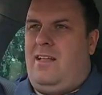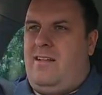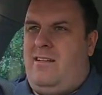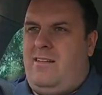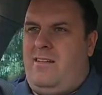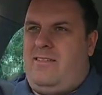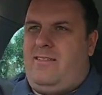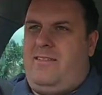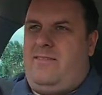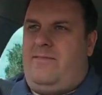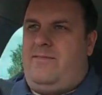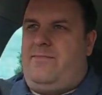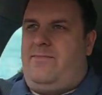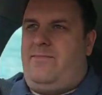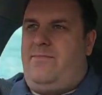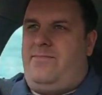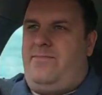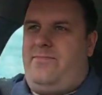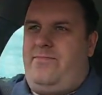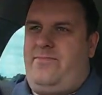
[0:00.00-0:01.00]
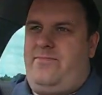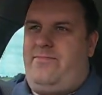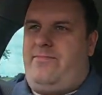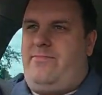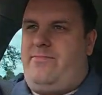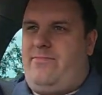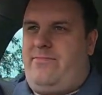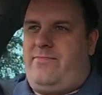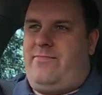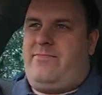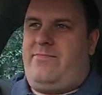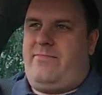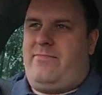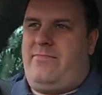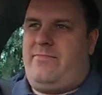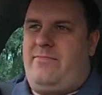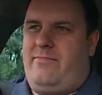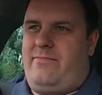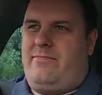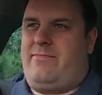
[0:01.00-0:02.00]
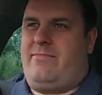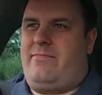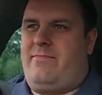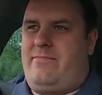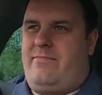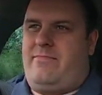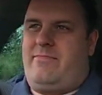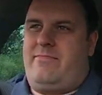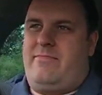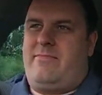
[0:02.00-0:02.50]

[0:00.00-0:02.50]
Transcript: This person isn't speaking.